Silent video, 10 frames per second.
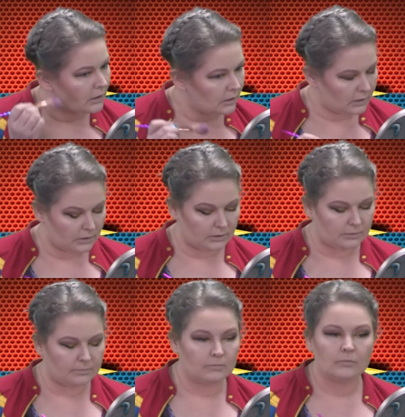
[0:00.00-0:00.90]

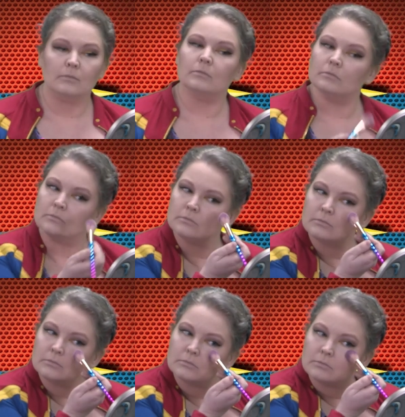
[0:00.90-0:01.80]

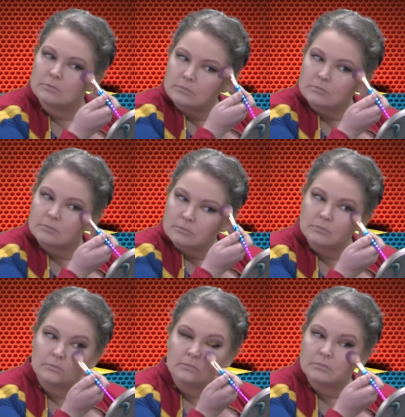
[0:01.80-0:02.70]

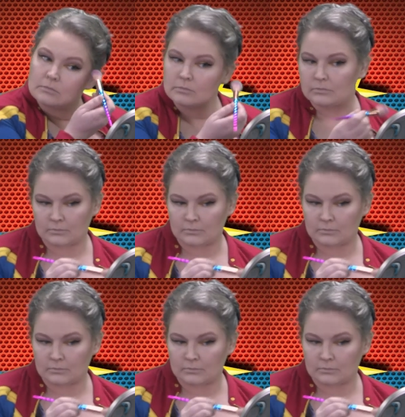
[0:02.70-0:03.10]
(no one is talking)